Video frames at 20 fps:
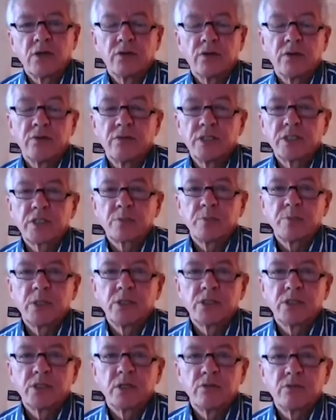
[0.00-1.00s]
or they risk
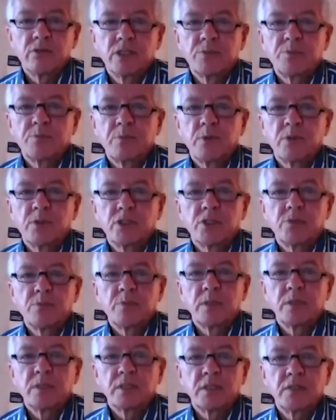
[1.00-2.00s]
personal
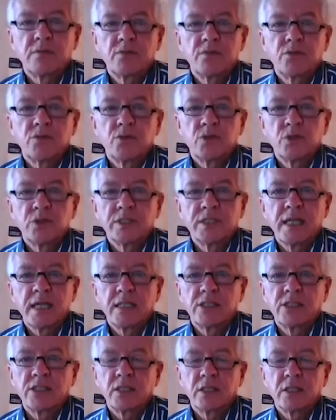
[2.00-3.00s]
responsibility for all
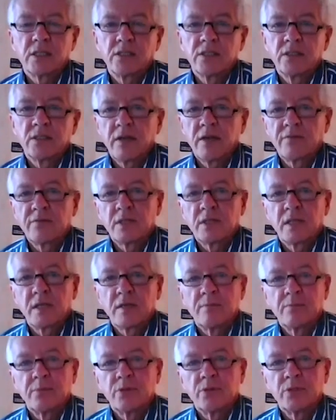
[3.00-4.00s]
debts incurred after
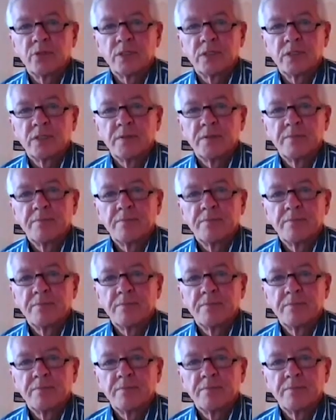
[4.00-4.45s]
that point.